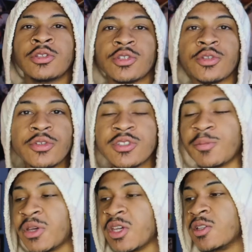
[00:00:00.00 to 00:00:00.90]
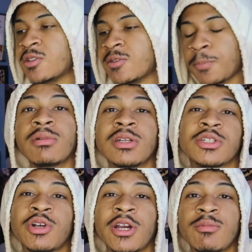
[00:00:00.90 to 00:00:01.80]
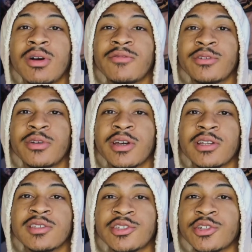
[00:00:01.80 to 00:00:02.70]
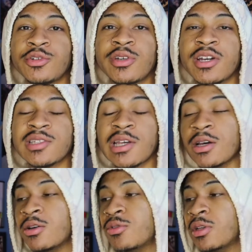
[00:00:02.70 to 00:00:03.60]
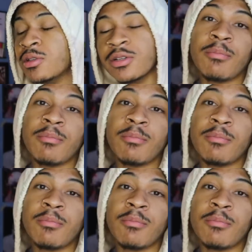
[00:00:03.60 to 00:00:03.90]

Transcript: So those are the pants. I'm gonna try them on for you guys and show you guys how they look.